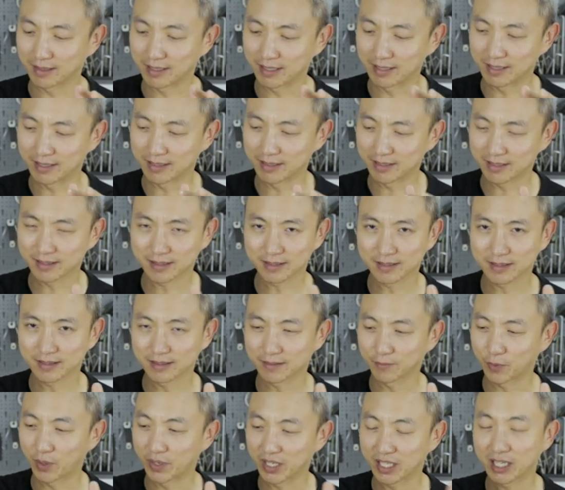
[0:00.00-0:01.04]
it is,
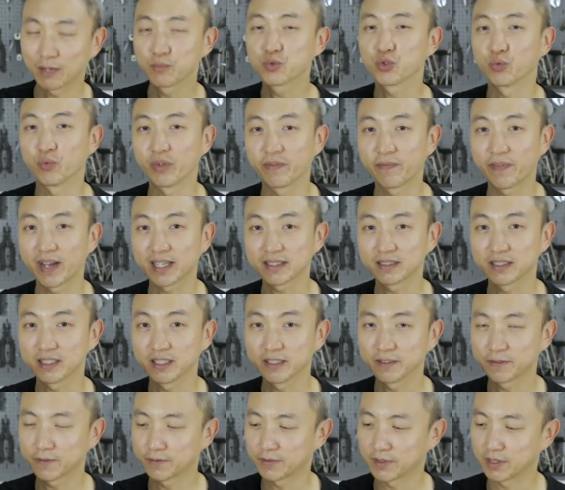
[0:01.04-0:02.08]
when it comes to
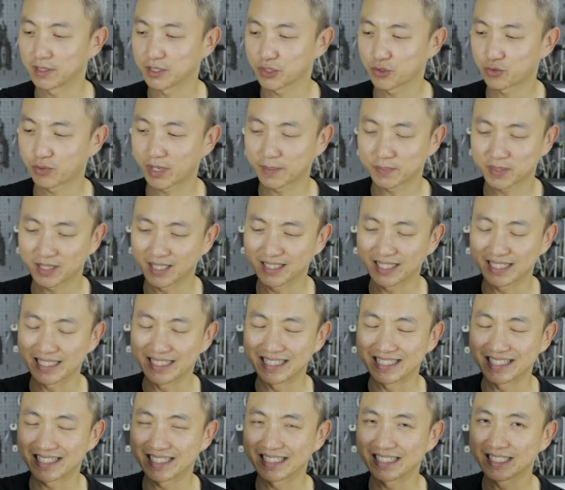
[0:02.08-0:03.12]
reflective straps, then
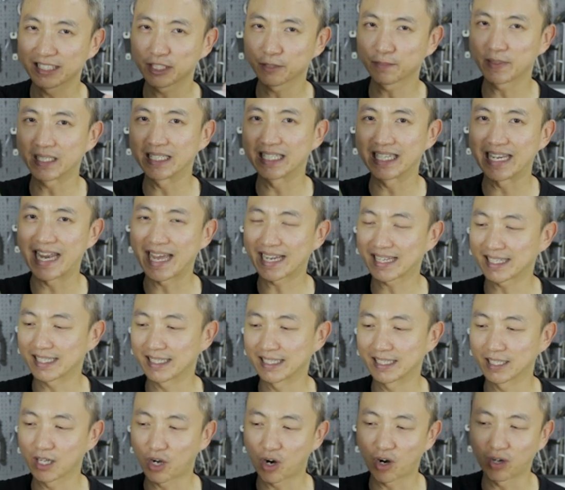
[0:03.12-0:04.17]
it is a little bit
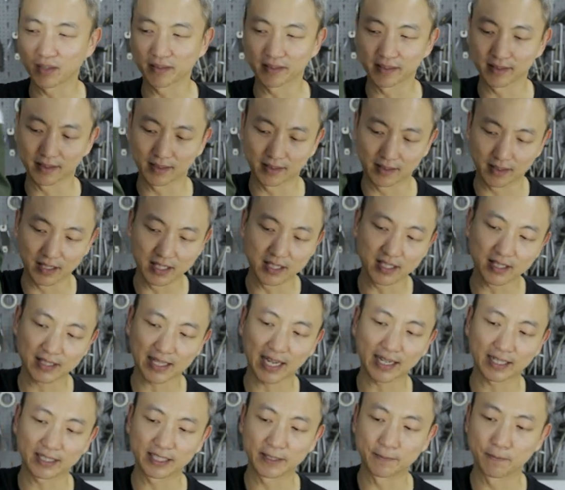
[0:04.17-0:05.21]
lacking on these
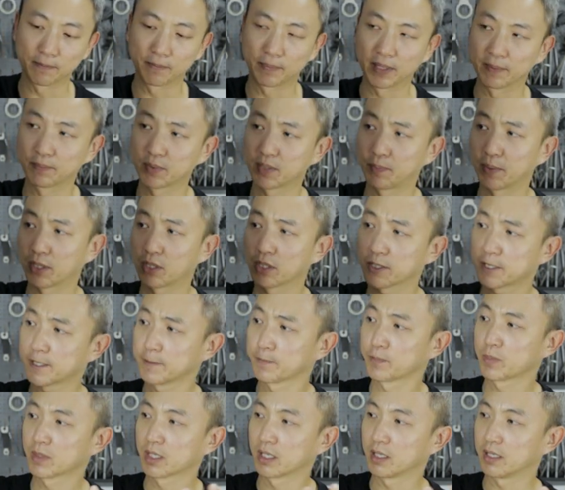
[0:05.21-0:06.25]
cycling bibs. Because
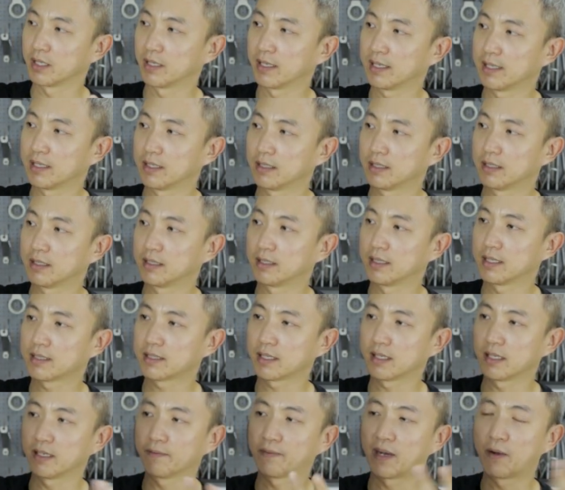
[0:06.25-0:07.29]

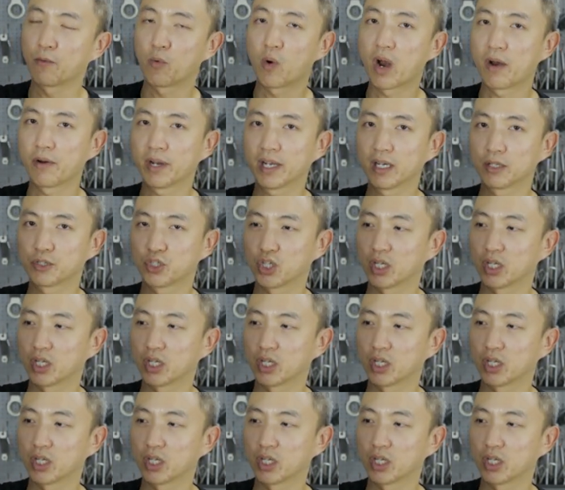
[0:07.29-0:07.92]
let's say if I'm wearing a